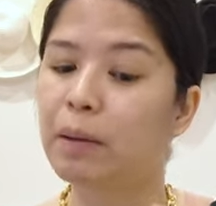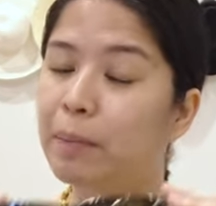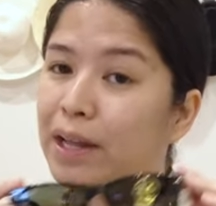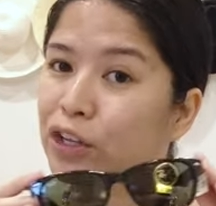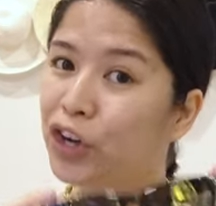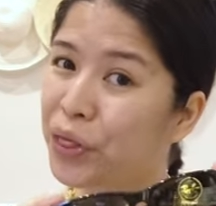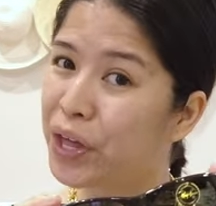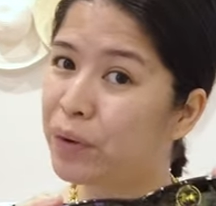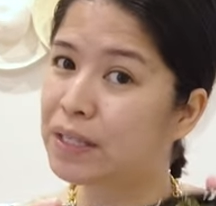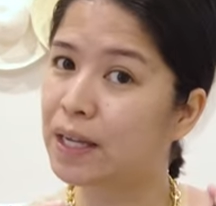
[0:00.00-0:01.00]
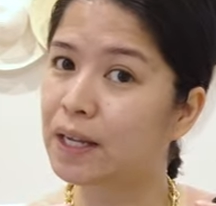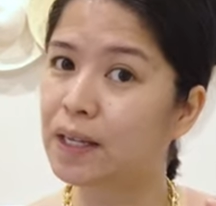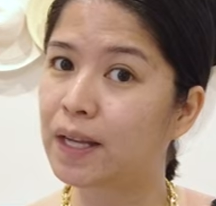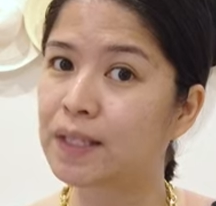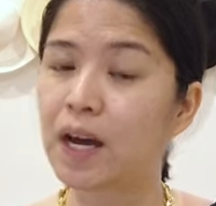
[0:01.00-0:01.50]
But good thing with
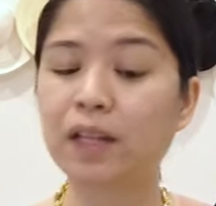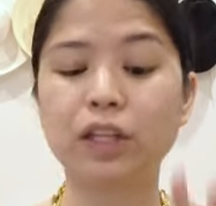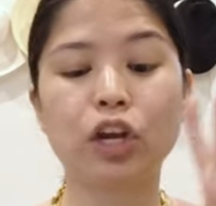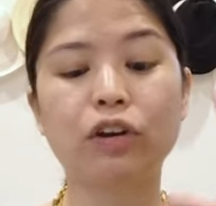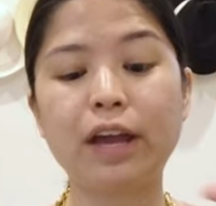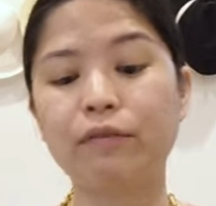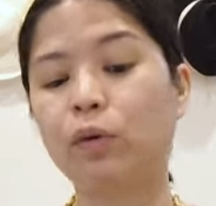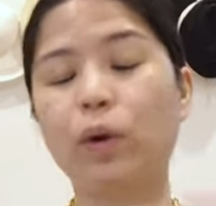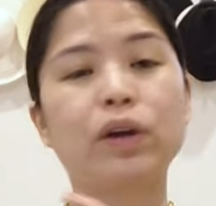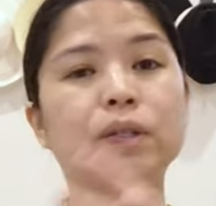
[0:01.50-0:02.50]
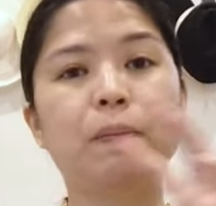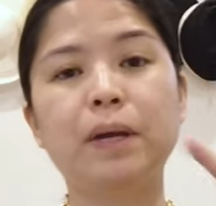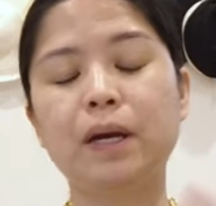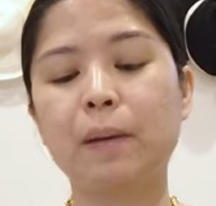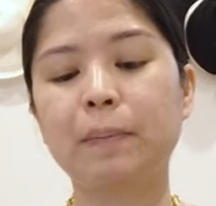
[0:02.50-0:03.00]
Sunglass Hut, they are everywhere. It's a
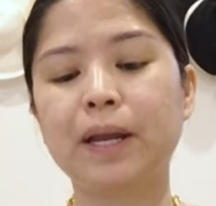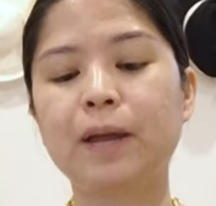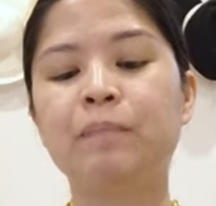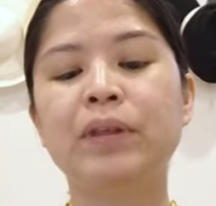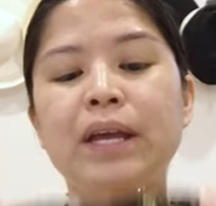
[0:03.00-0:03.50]
big company.